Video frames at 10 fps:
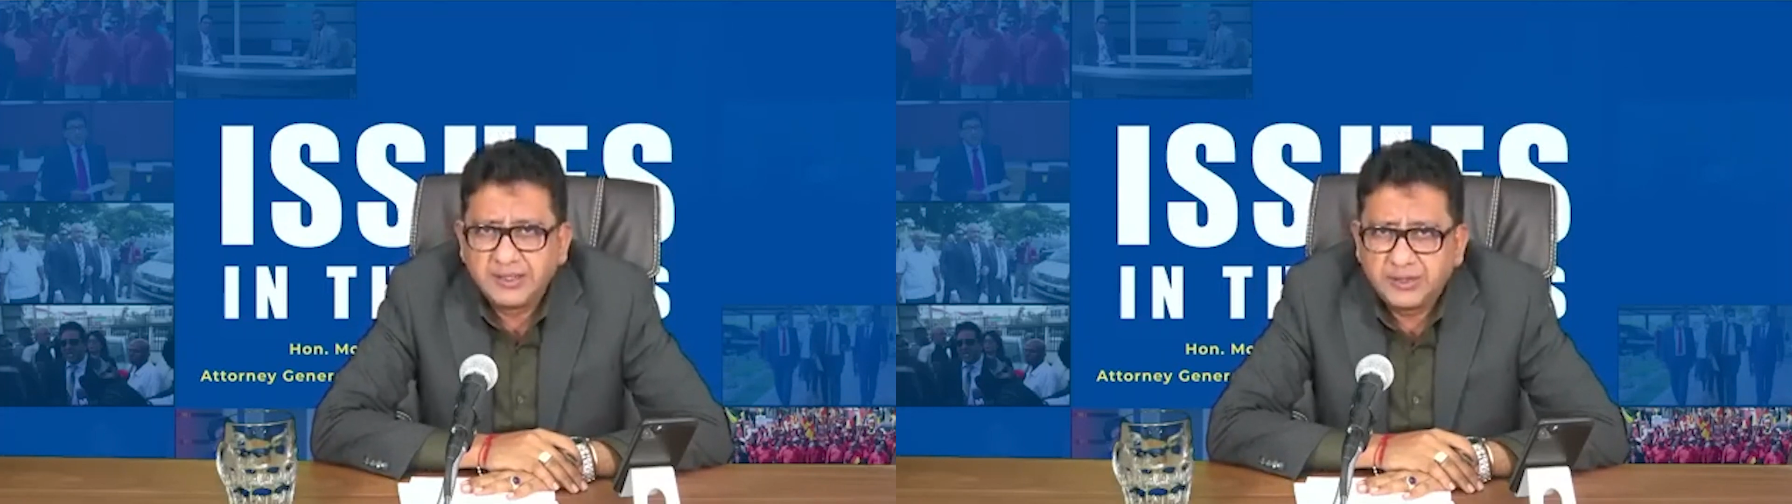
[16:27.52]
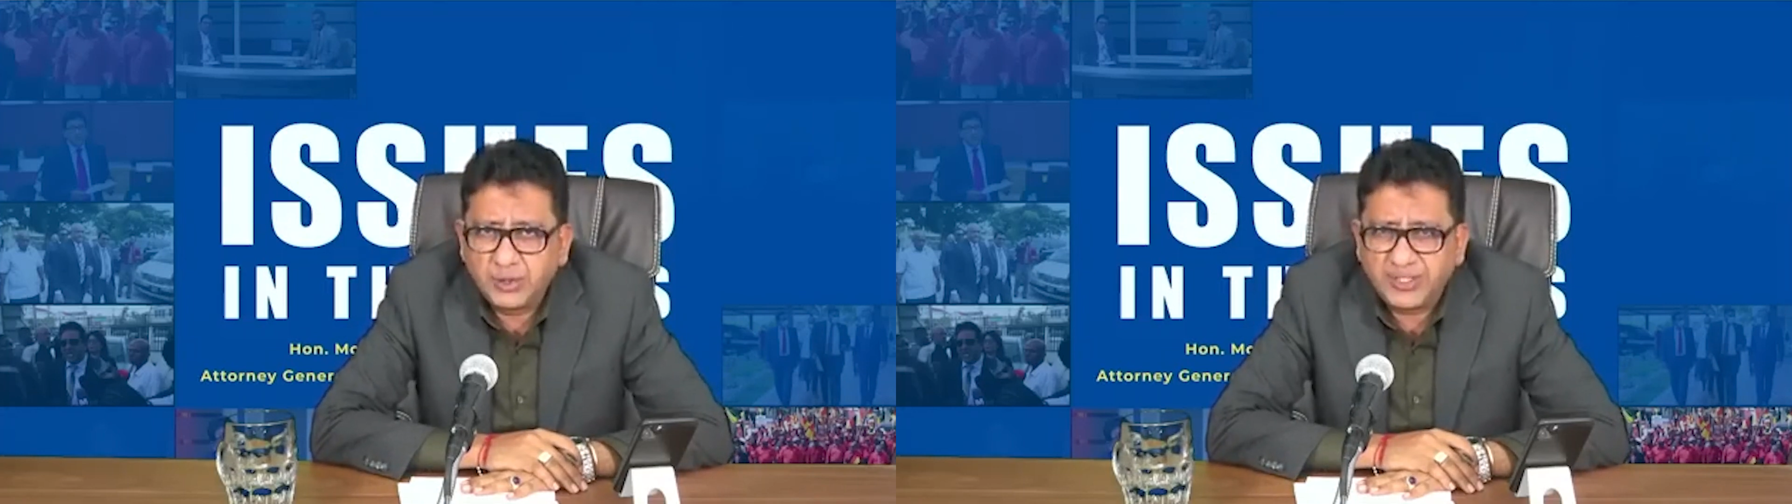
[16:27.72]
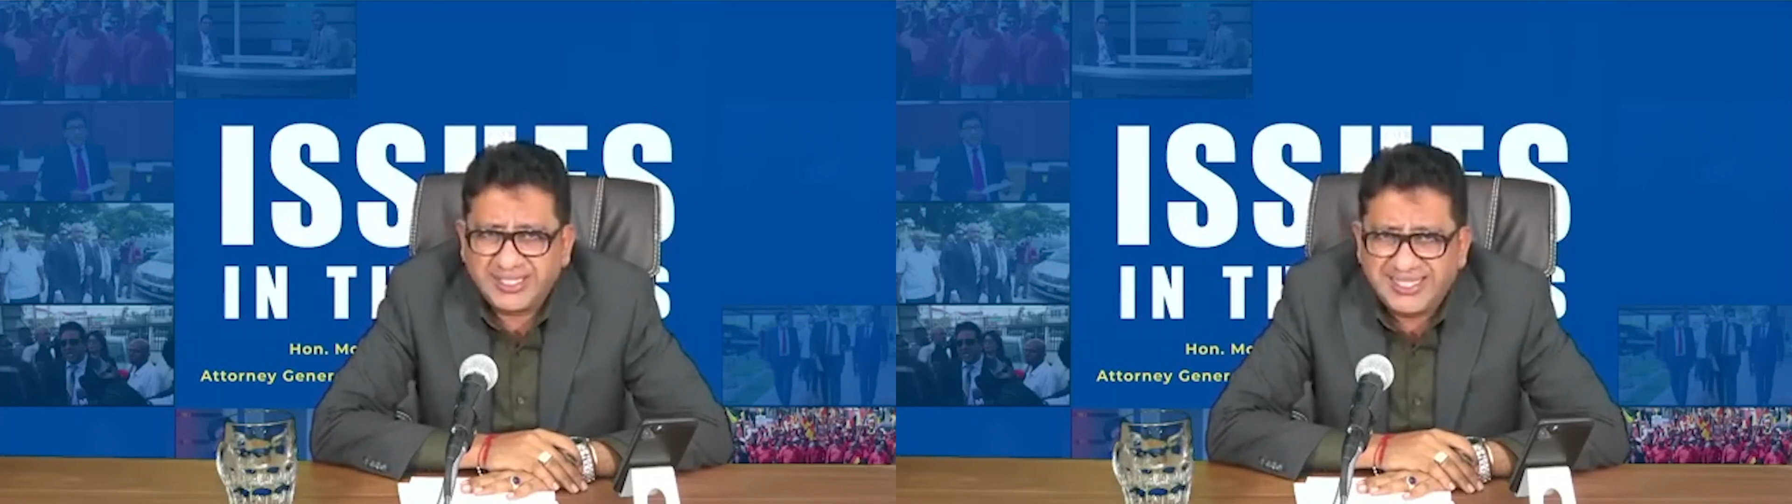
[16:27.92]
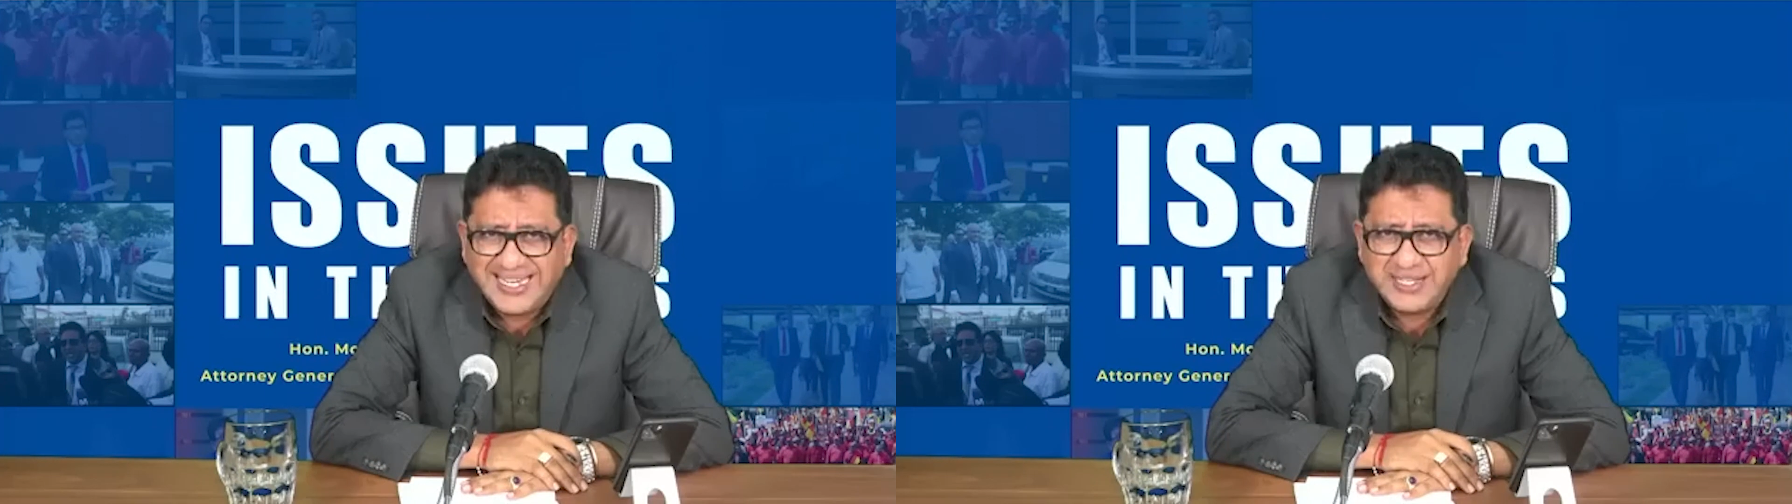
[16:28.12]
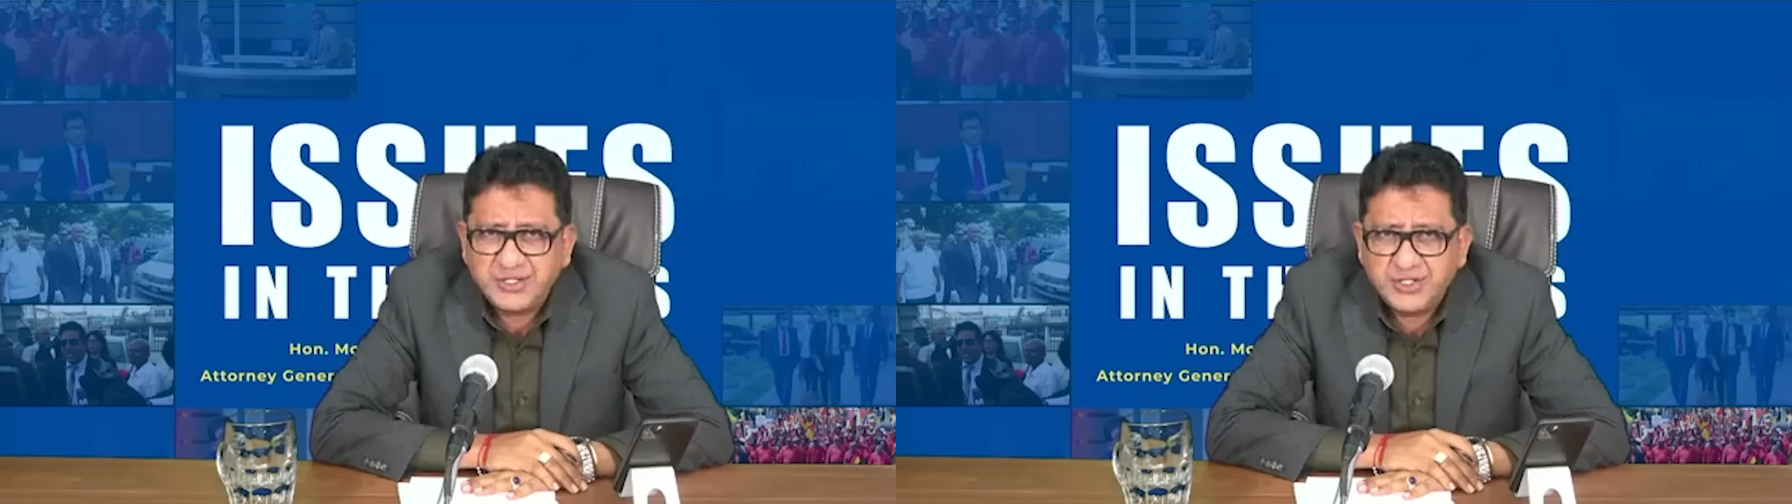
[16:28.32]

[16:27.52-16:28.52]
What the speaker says: to the then